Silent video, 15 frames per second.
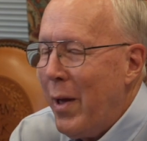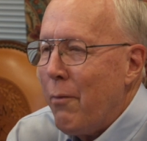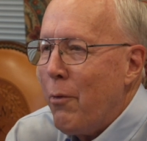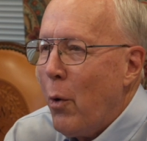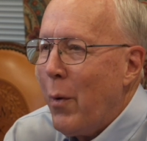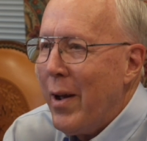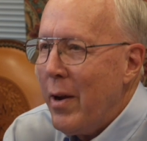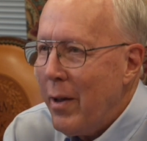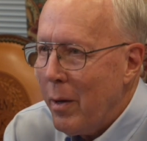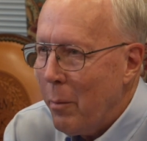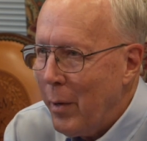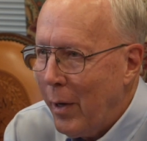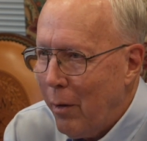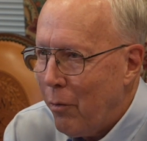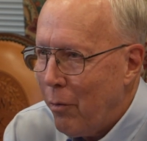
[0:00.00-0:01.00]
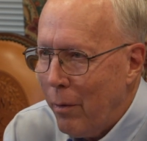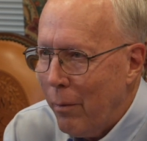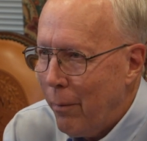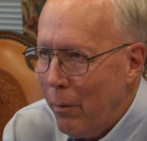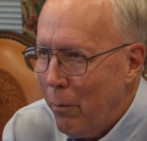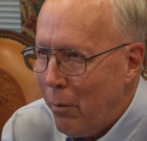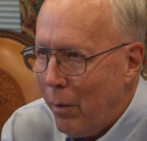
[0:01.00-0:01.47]
have no idea because
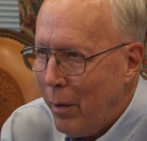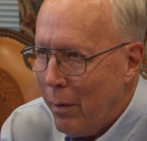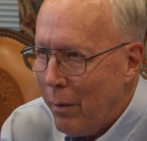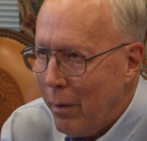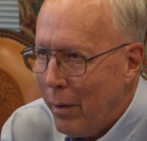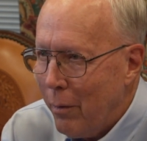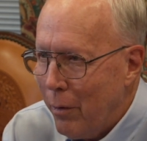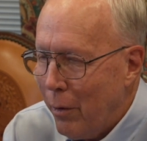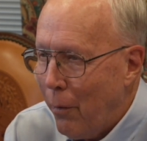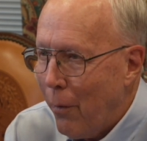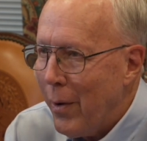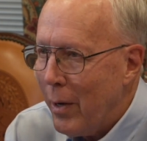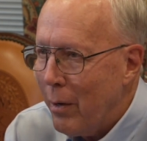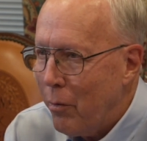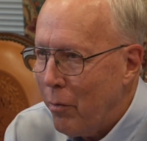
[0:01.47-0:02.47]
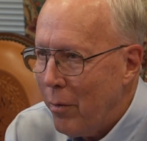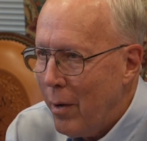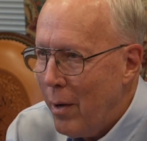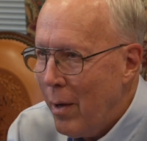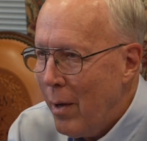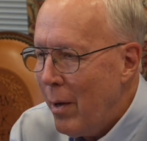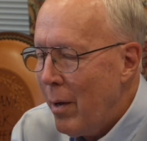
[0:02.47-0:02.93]
usually it degrades.
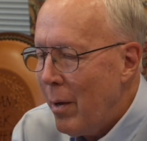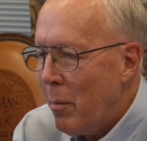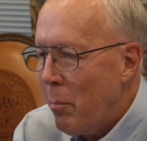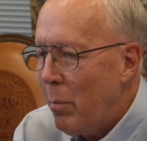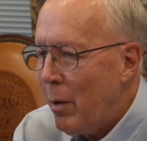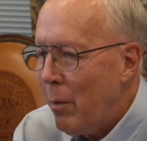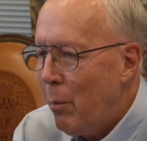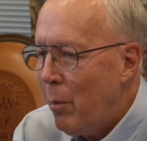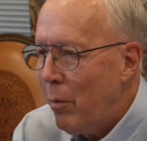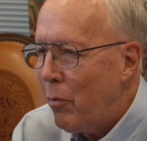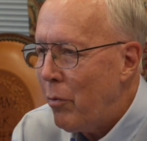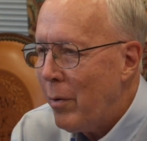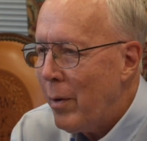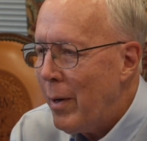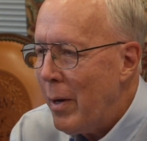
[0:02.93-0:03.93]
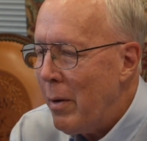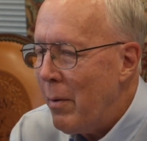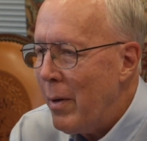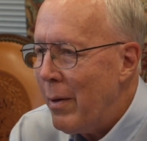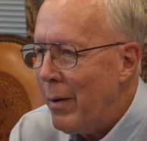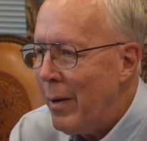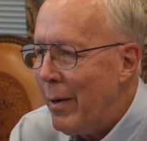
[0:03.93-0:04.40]
But it was
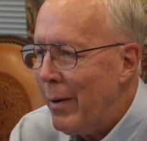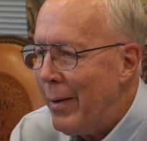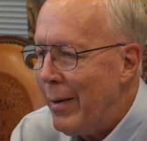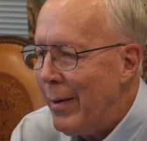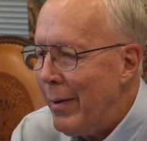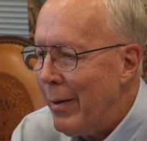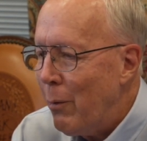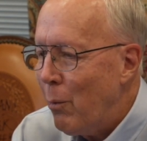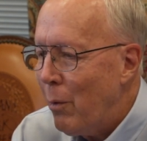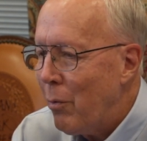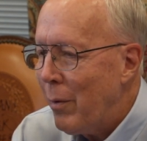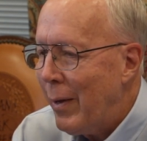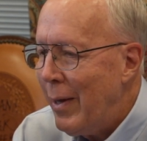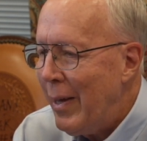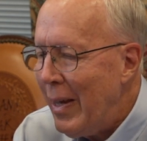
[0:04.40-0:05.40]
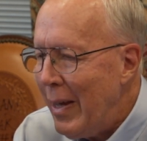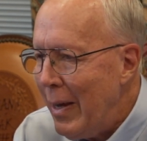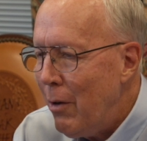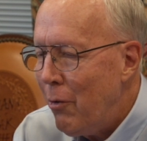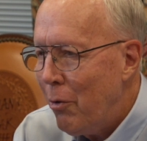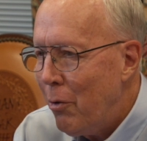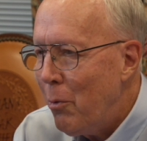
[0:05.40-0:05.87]
a key
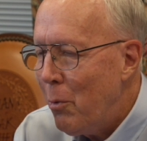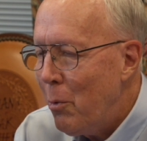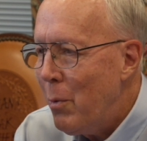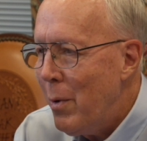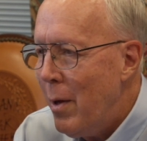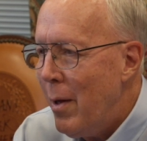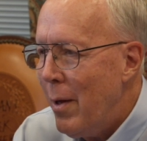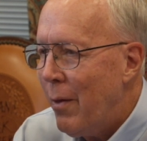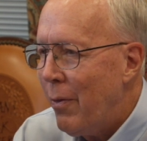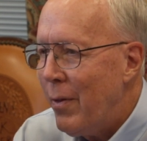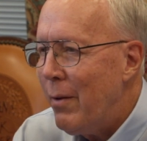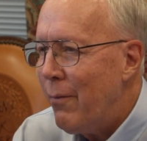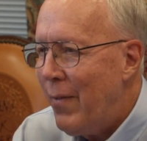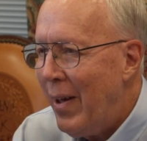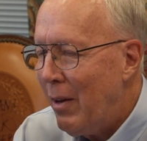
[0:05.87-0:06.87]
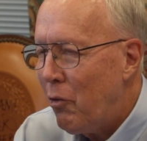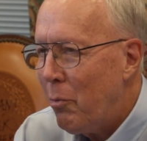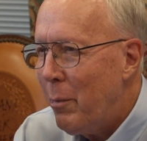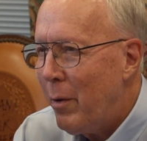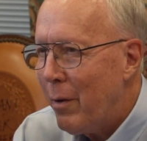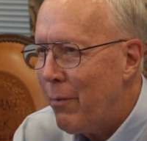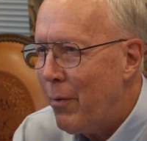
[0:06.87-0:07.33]
to the
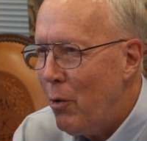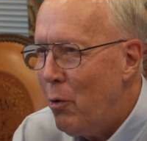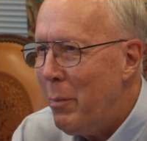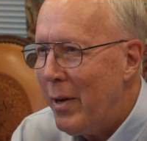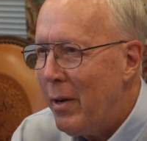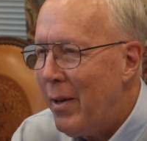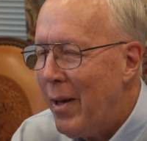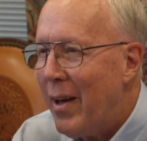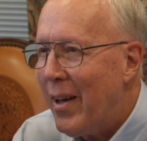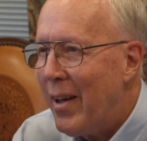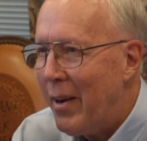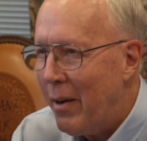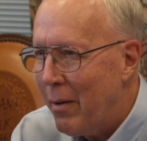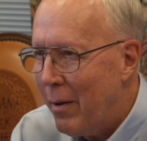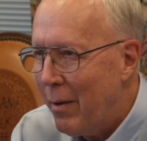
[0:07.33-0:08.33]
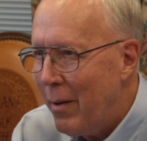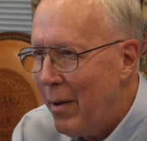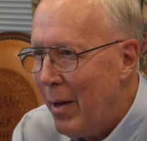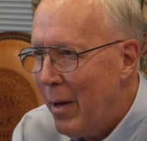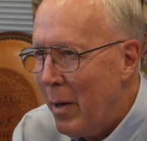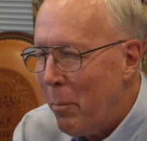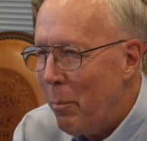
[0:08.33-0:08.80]
advancement of humankind
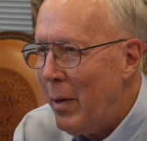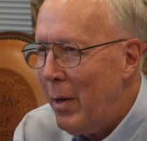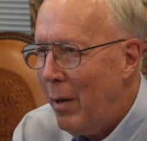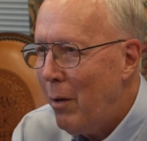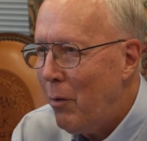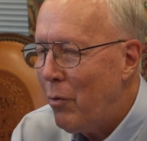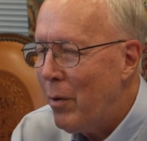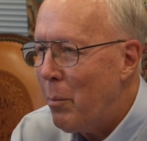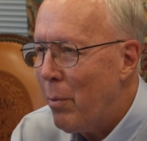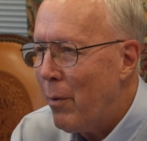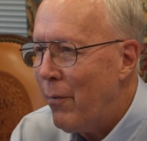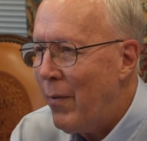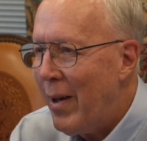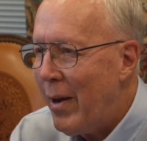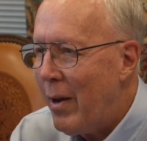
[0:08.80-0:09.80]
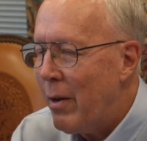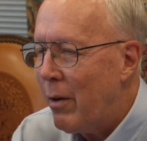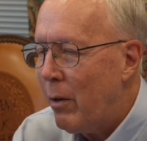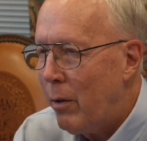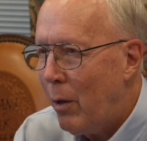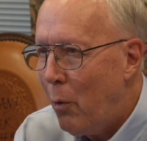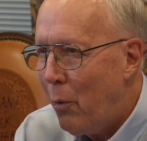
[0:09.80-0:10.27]
because it provided
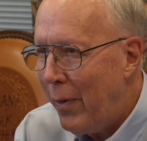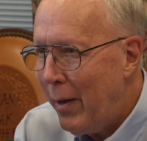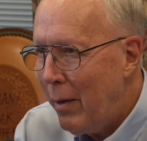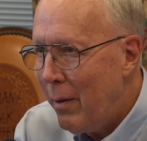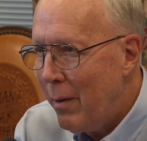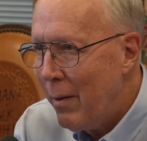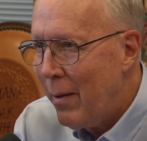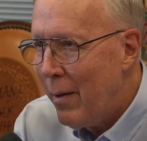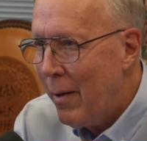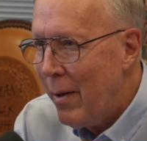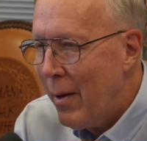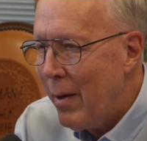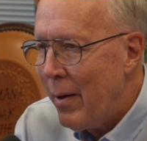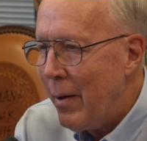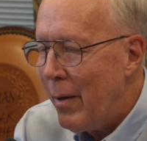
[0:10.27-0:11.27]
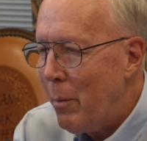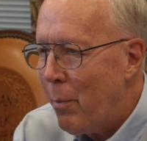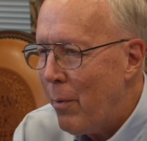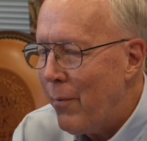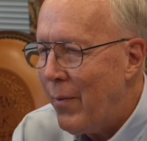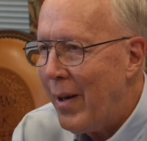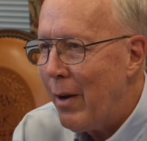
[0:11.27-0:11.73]
clothing, it
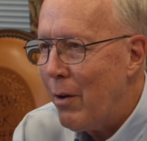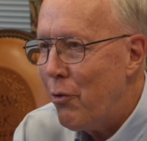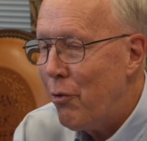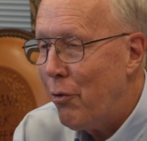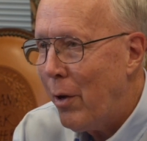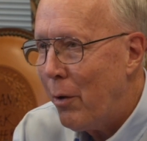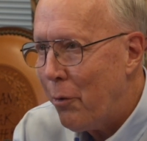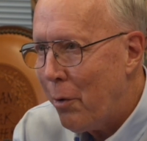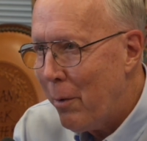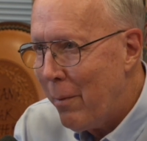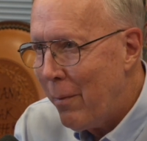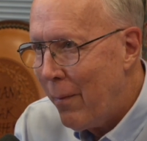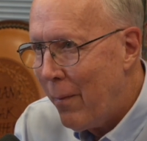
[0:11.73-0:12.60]
provided shelter,